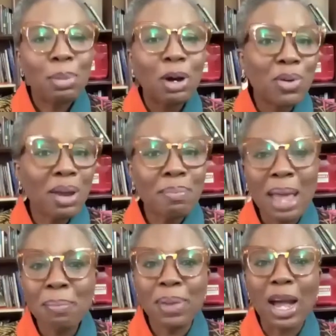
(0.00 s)
But
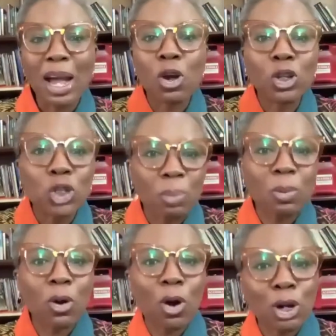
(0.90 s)
remember, your
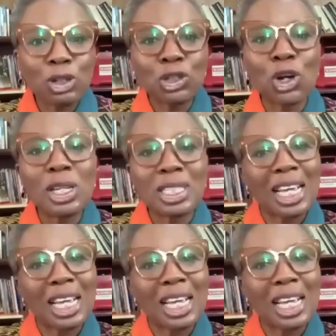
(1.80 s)
subconscious